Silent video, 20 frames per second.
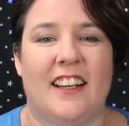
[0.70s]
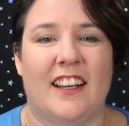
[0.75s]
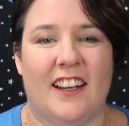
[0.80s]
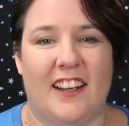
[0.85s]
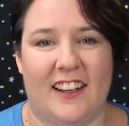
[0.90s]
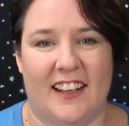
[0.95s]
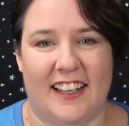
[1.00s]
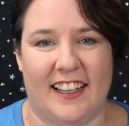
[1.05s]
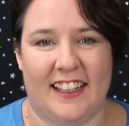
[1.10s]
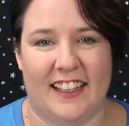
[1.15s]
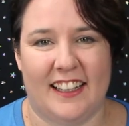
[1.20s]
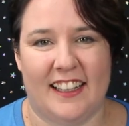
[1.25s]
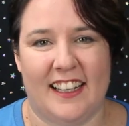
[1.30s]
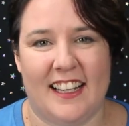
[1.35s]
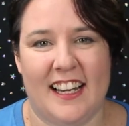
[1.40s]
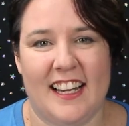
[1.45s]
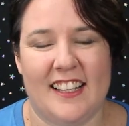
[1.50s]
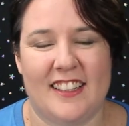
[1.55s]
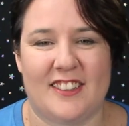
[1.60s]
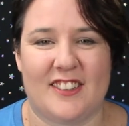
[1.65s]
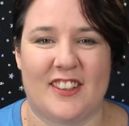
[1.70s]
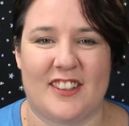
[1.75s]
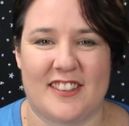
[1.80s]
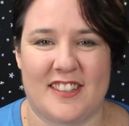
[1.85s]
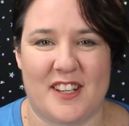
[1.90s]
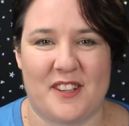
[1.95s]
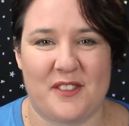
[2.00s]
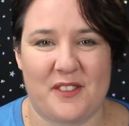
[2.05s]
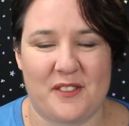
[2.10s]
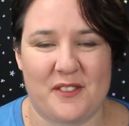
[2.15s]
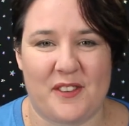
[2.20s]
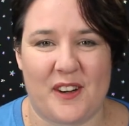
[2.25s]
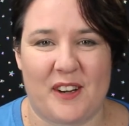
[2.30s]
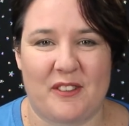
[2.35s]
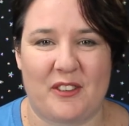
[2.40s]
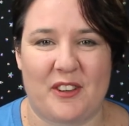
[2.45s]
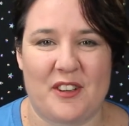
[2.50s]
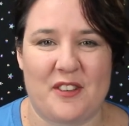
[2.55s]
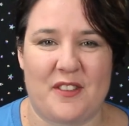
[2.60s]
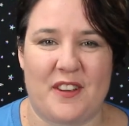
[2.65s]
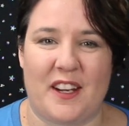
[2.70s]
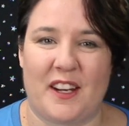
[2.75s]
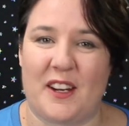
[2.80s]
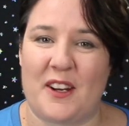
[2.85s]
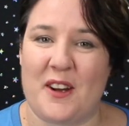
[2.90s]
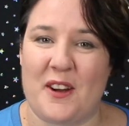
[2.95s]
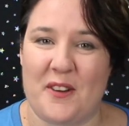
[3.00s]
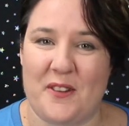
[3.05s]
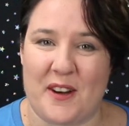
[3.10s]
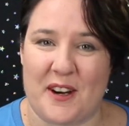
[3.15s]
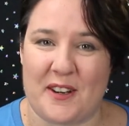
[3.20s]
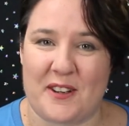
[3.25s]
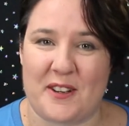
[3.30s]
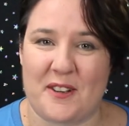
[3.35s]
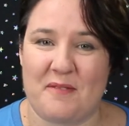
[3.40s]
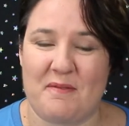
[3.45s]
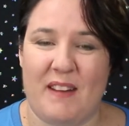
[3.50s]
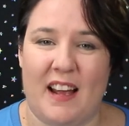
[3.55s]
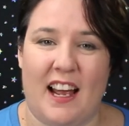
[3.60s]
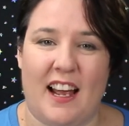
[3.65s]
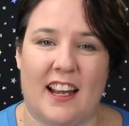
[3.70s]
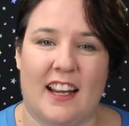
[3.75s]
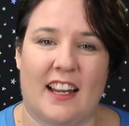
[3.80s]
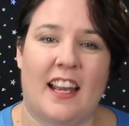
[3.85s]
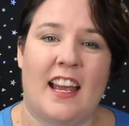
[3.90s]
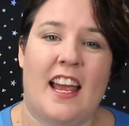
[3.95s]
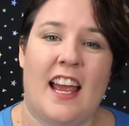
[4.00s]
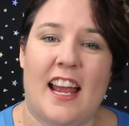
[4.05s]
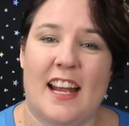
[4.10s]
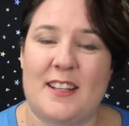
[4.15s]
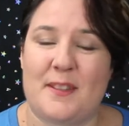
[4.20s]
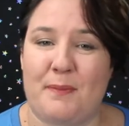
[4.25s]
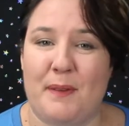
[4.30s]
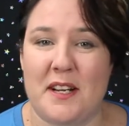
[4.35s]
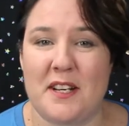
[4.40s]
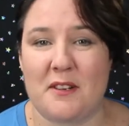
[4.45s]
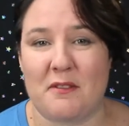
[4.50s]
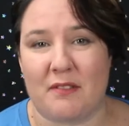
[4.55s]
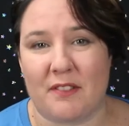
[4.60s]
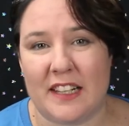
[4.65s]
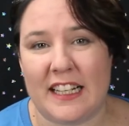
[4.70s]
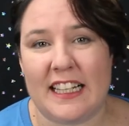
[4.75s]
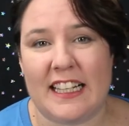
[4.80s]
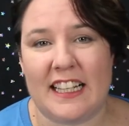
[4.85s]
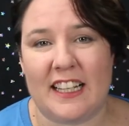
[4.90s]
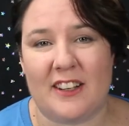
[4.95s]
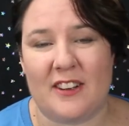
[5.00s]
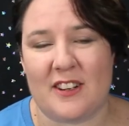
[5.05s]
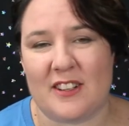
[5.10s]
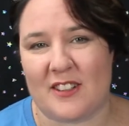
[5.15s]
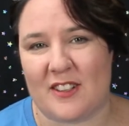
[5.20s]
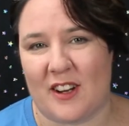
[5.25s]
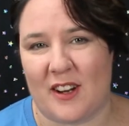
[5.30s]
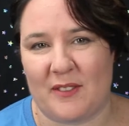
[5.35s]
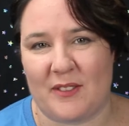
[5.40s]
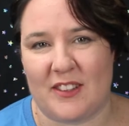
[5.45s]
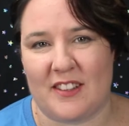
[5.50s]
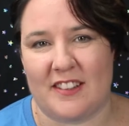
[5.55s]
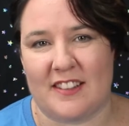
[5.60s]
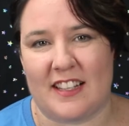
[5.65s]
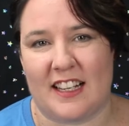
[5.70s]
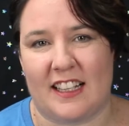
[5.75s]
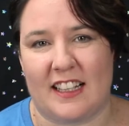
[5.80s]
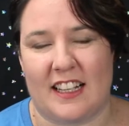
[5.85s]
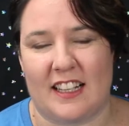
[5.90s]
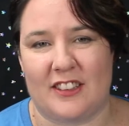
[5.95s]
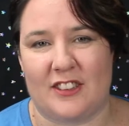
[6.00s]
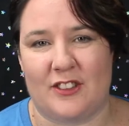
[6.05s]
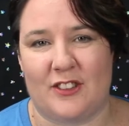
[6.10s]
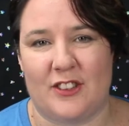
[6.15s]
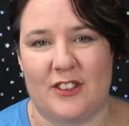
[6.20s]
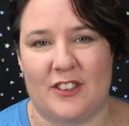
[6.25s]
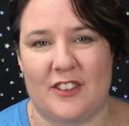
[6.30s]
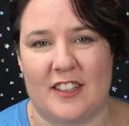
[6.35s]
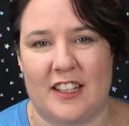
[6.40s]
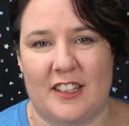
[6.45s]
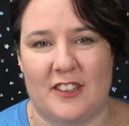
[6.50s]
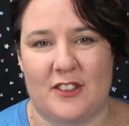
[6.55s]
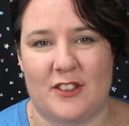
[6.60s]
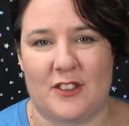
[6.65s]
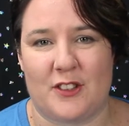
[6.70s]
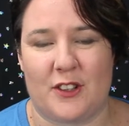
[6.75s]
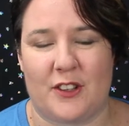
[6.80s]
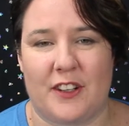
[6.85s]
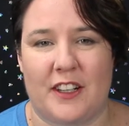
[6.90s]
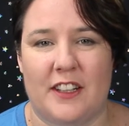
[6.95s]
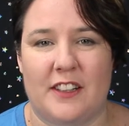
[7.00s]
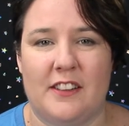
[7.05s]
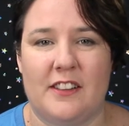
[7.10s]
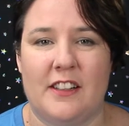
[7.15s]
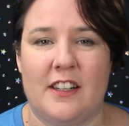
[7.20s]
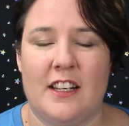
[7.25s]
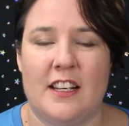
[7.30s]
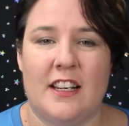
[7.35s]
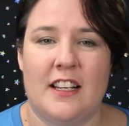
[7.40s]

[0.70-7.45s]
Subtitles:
Hi, it's Chantelle from Fiberific. Welcome back. It's been a really long time since our last Tuesday tutorial.